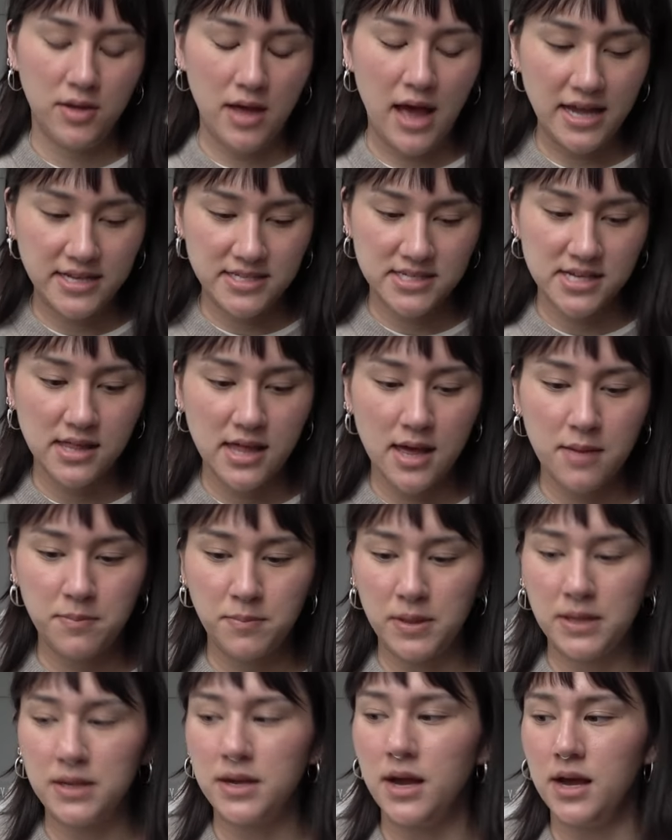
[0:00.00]
I say
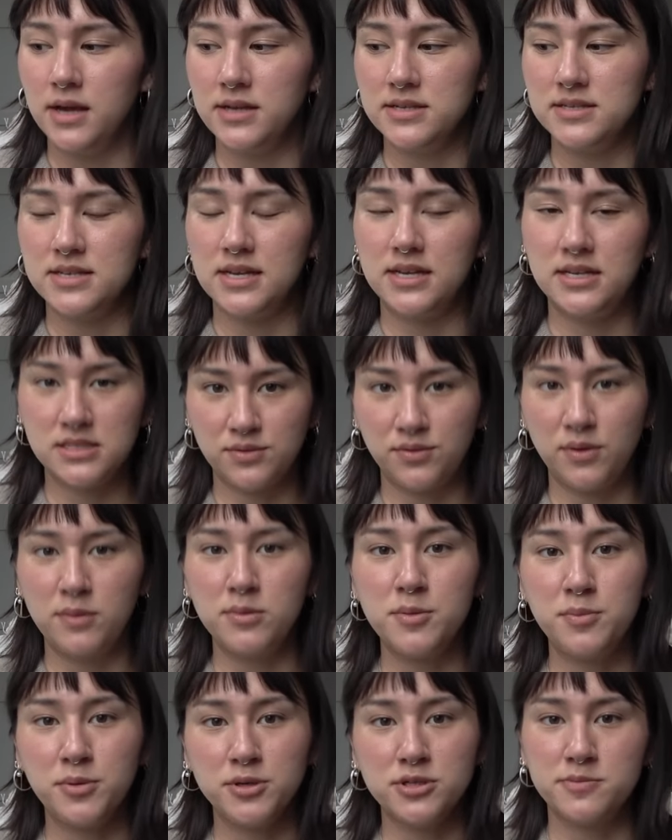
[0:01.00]
that because it is
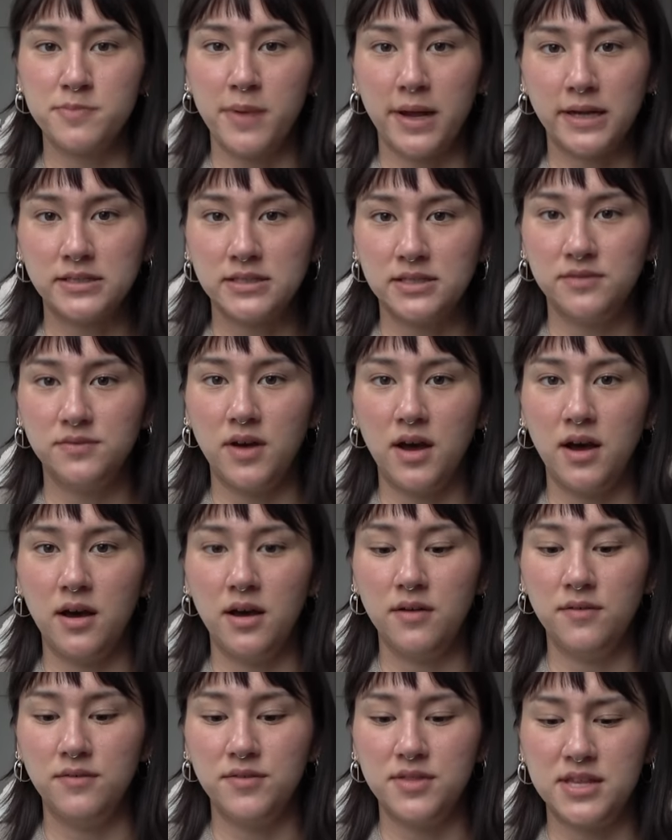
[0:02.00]
from the perspective
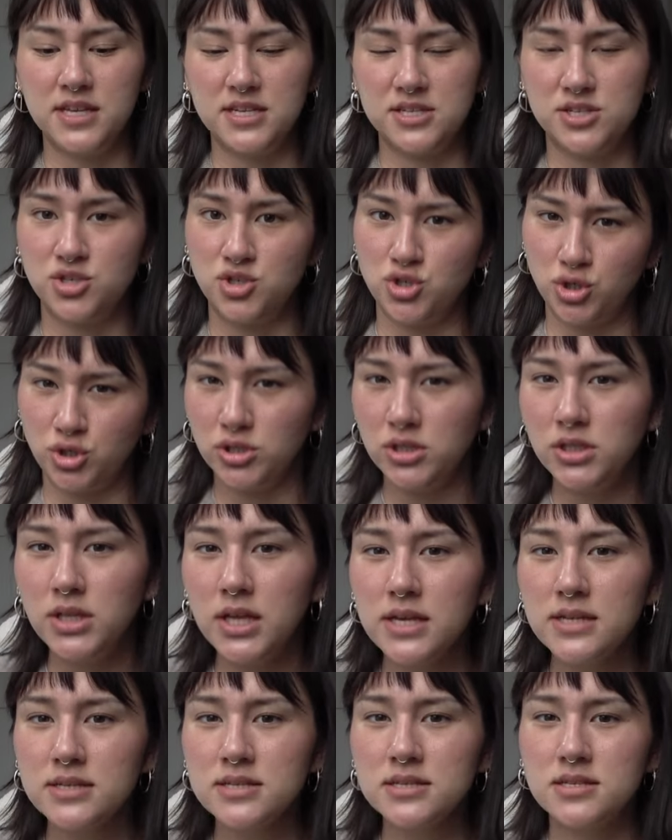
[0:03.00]
of this
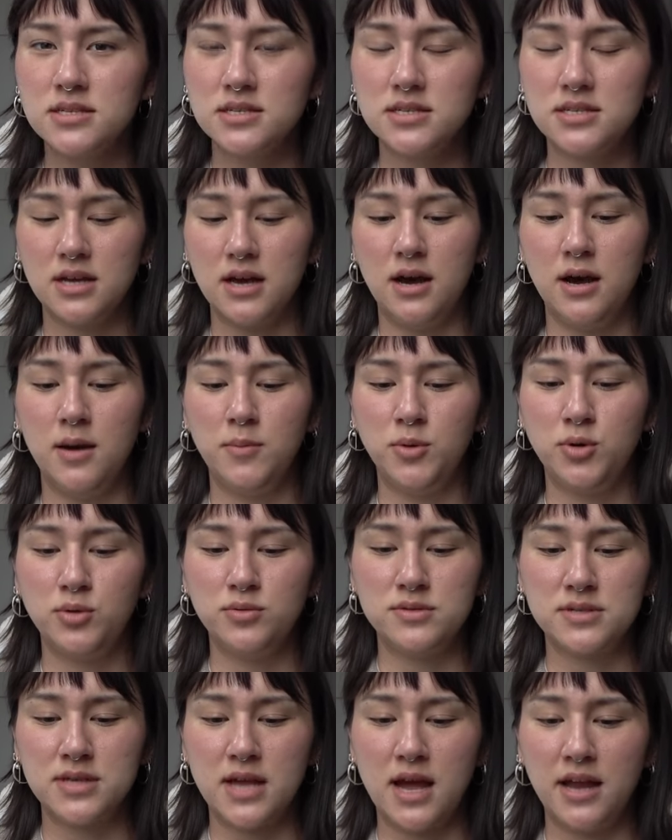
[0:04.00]
journalist um,
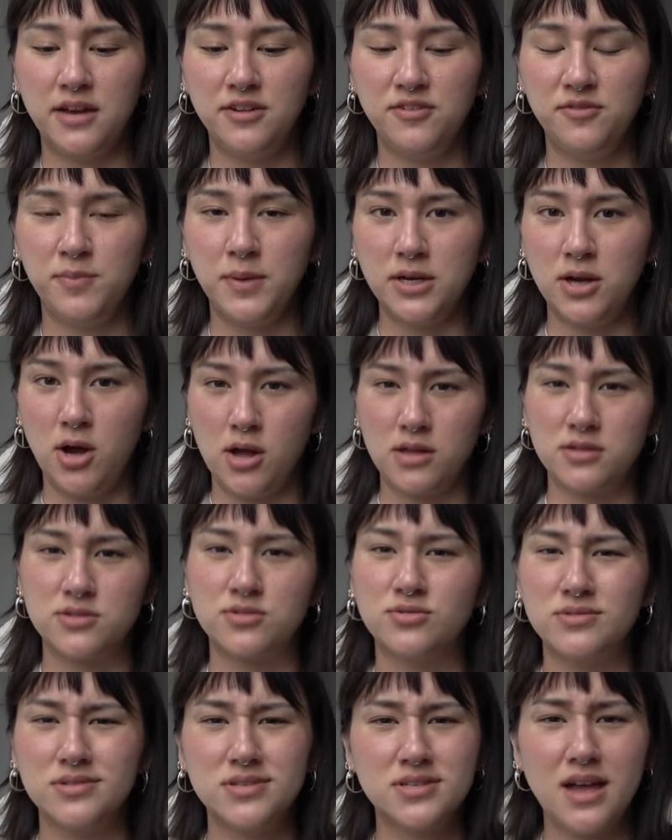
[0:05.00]
who's kind of been
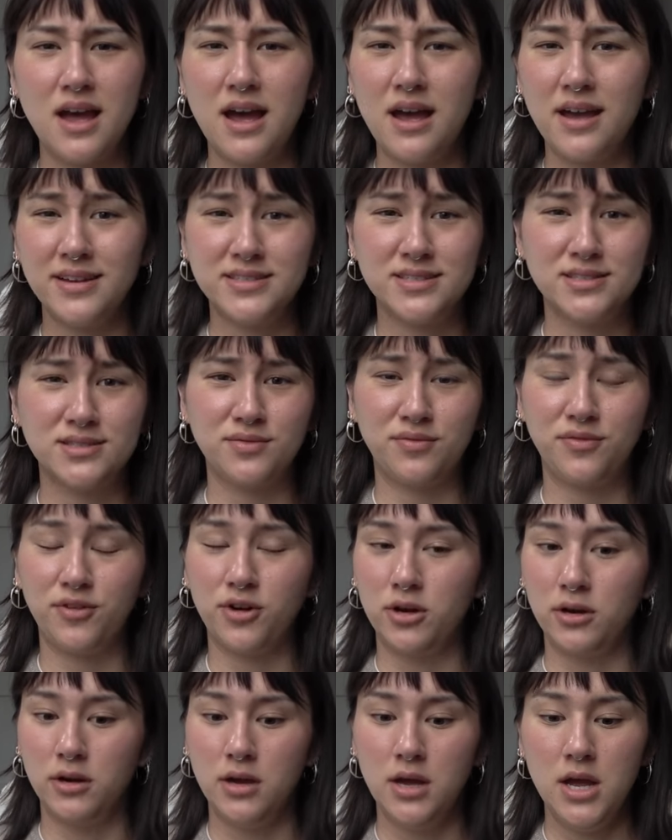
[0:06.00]
ostracized
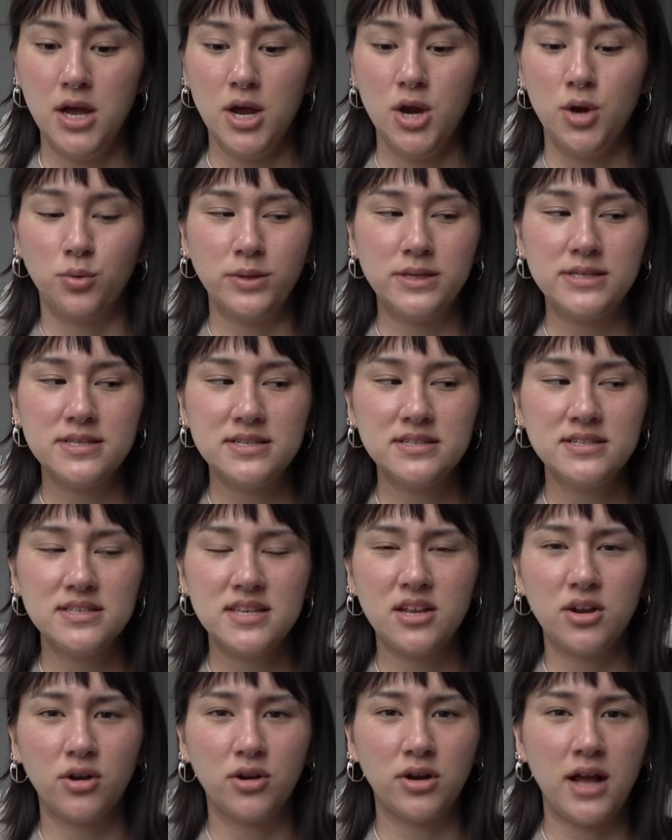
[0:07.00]
for reasons
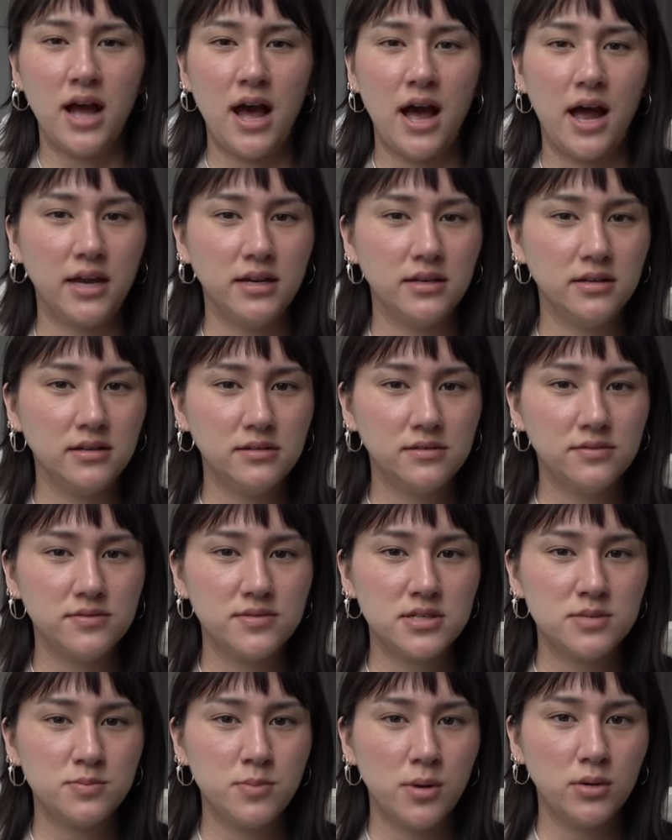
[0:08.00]
that are kind of
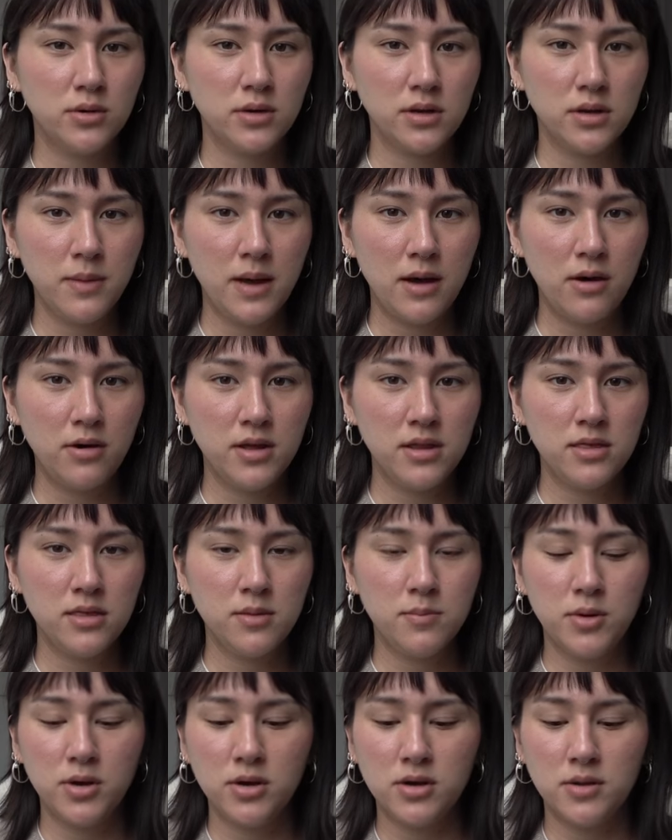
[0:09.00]
spoken about in
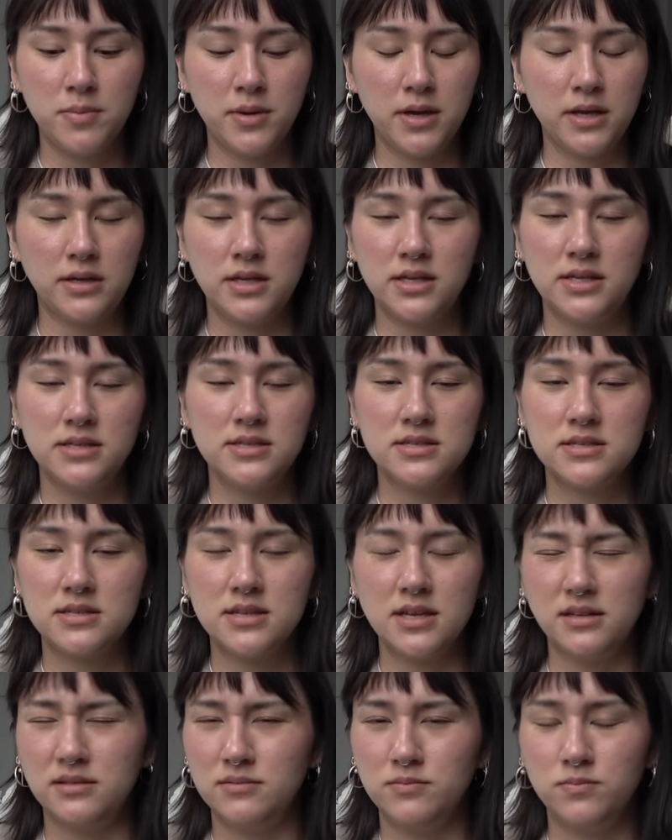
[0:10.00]
the book, but he's
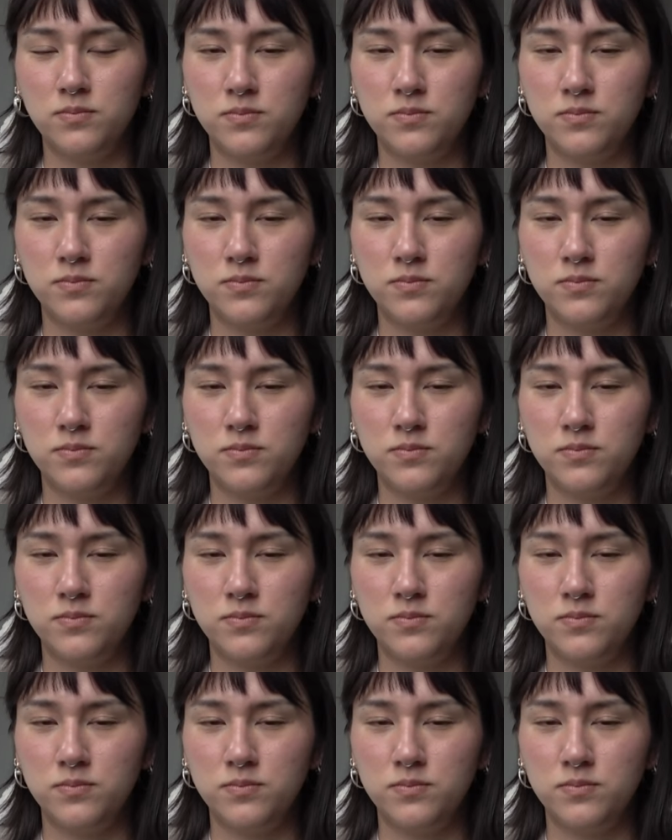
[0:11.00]
like